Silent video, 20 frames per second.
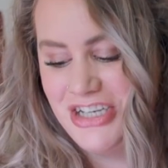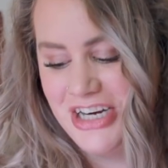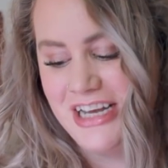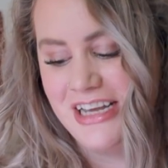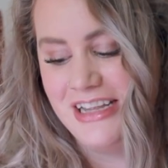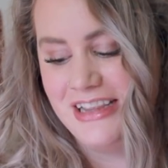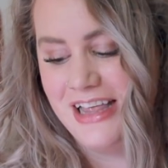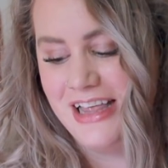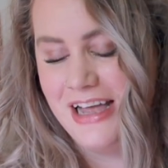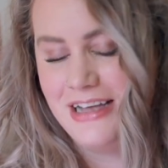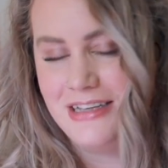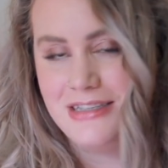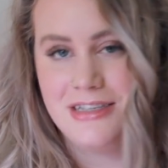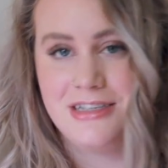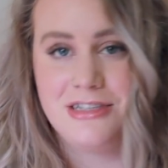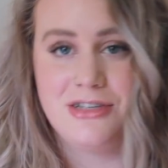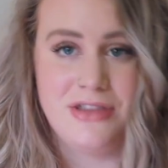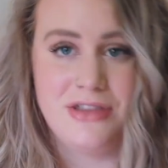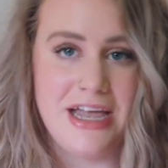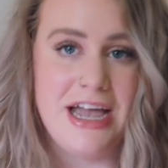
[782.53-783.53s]
chicken legs.
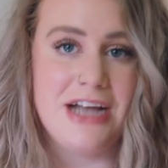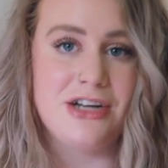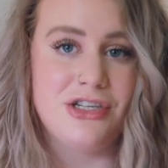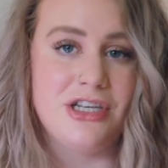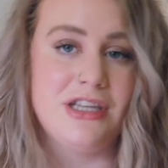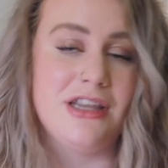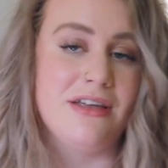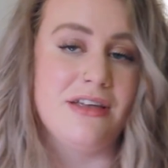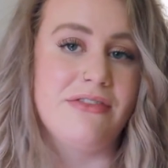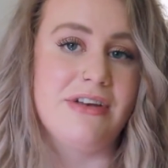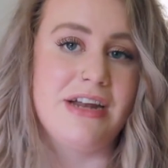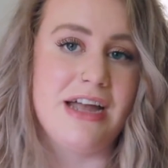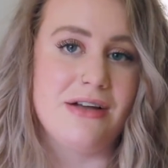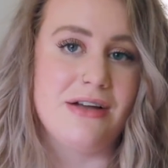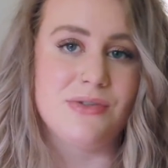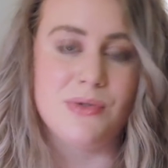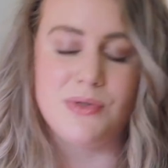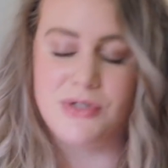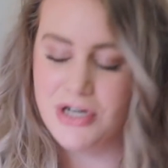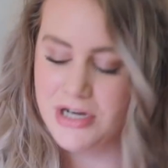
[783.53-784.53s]
So they actually live in a
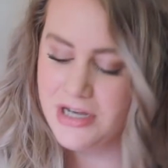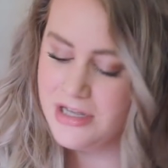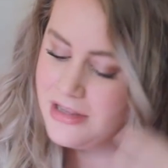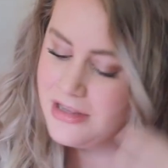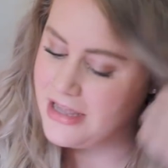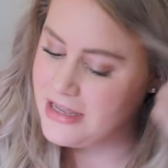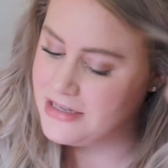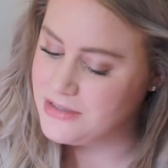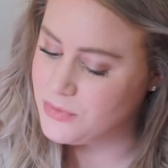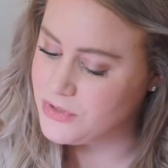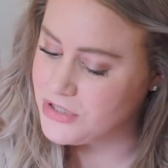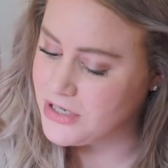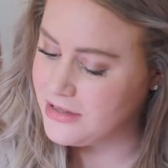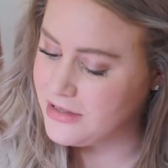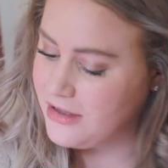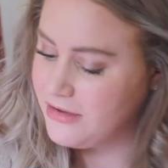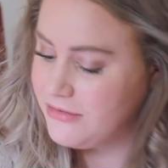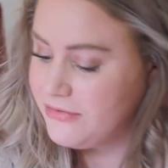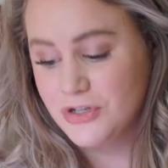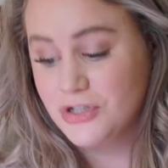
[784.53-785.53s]
house with chicken legs, which I
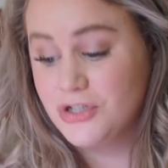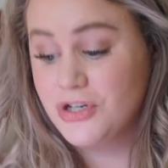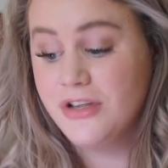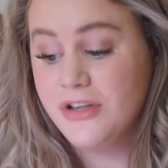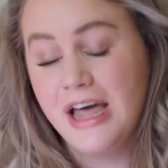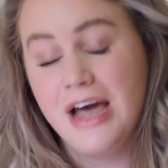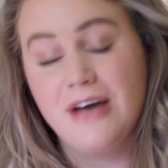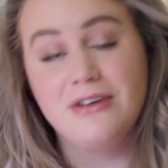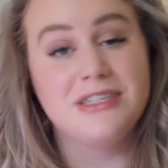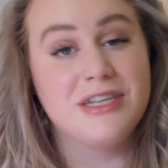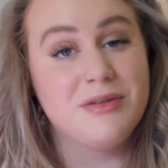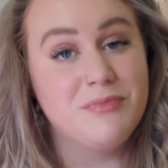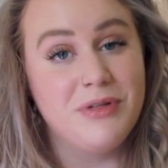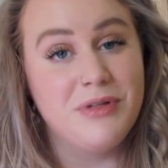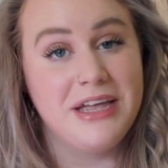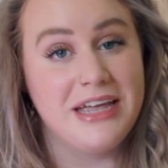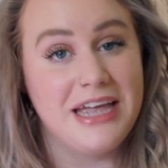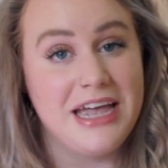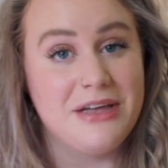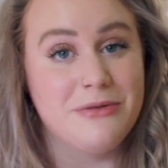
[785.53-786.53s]
love. Sure, the house can
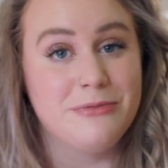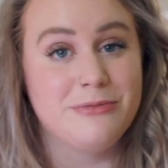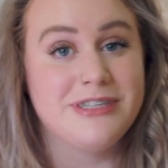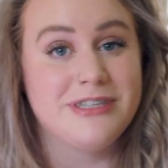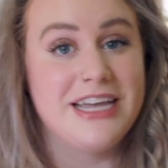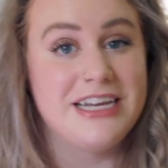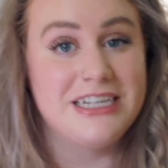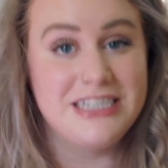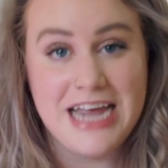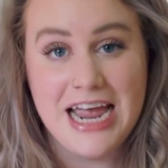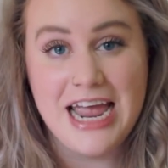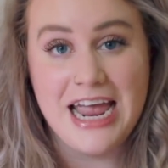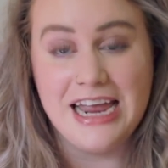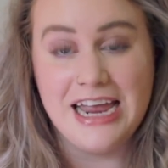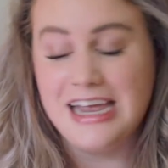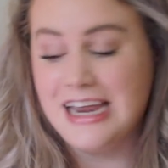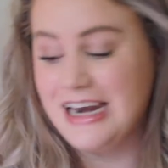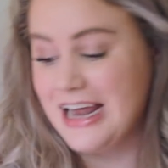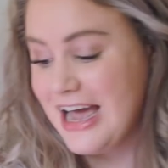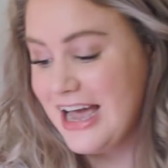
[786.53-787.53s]
play games like
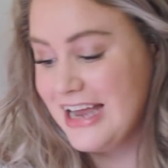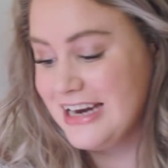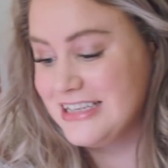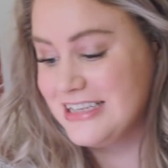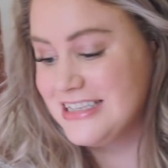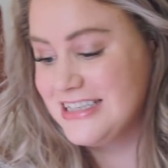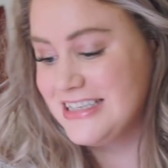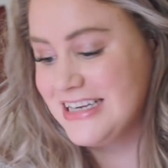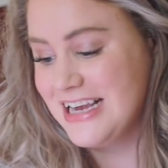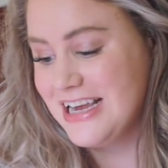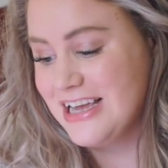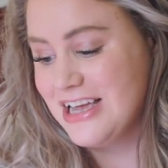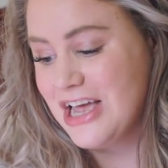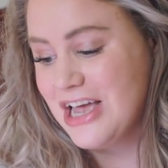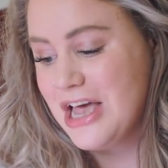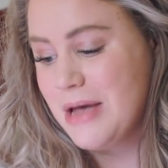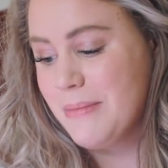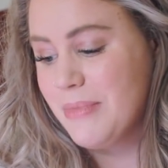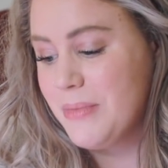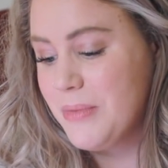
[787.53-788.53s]
tag and hide and seek,
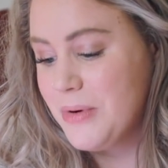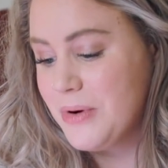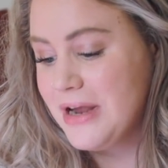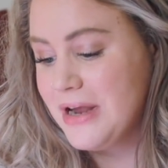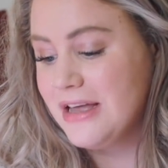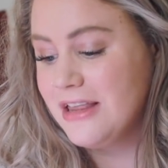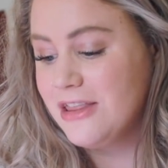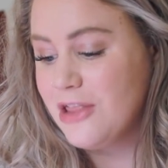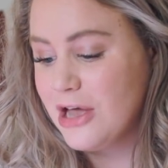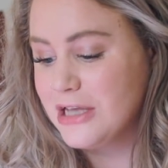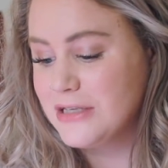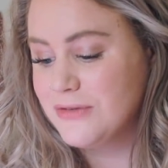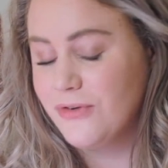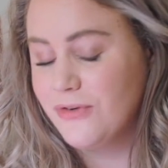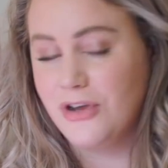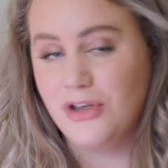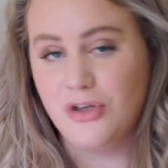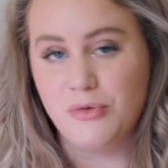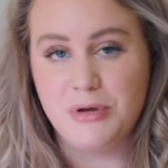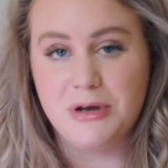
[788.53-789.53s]
but Marinka longs
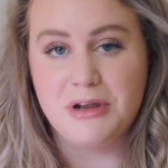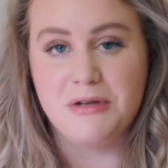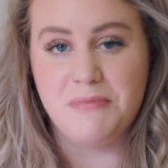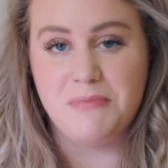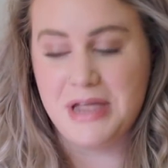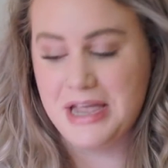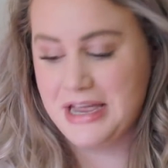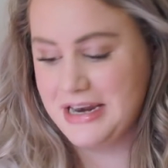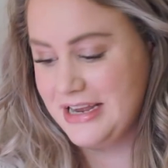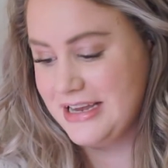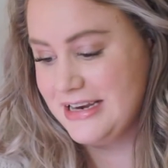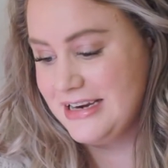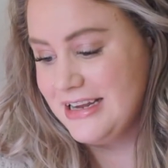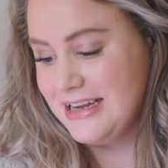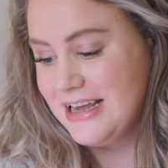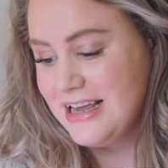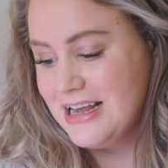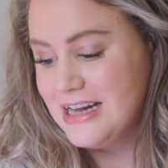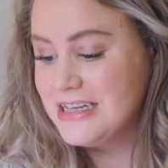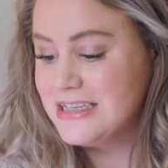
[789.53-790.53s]
for a human companion,
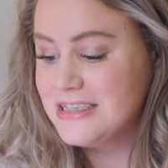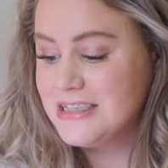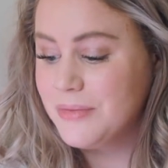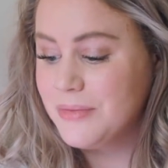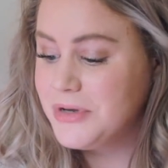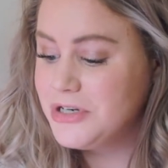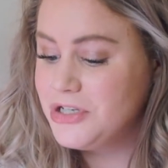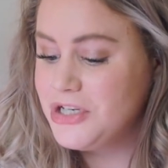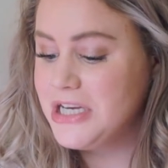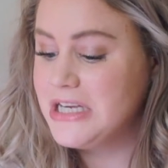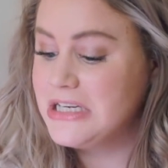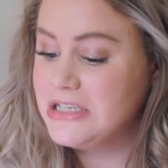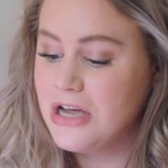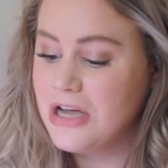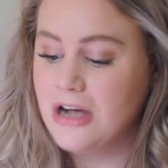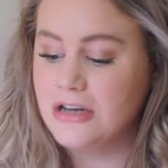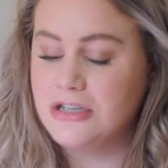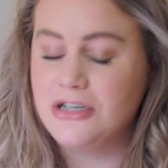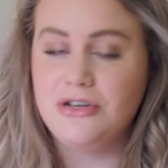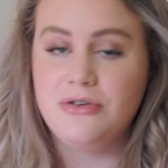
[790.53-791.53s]
someone she can
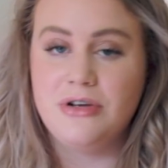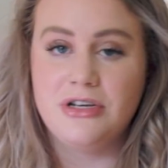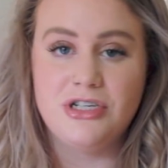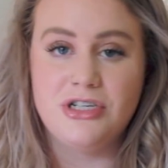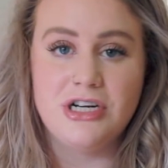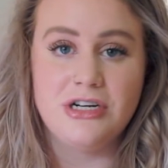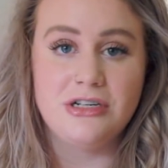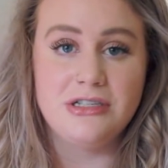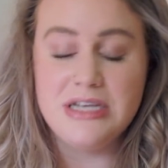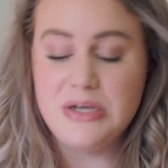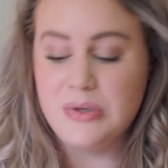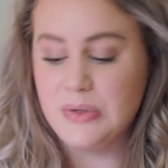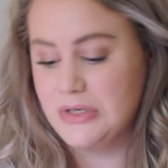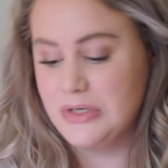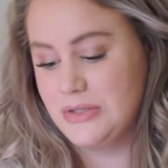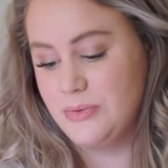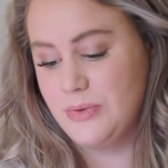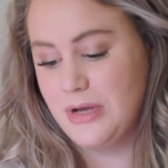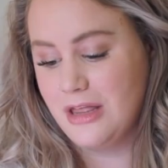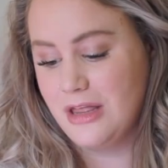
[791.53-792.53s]
talk to and share
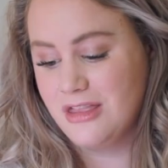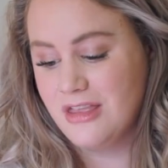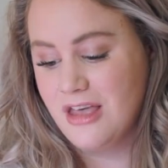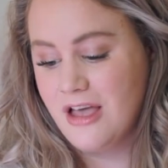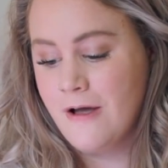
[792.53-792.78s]
secrets with.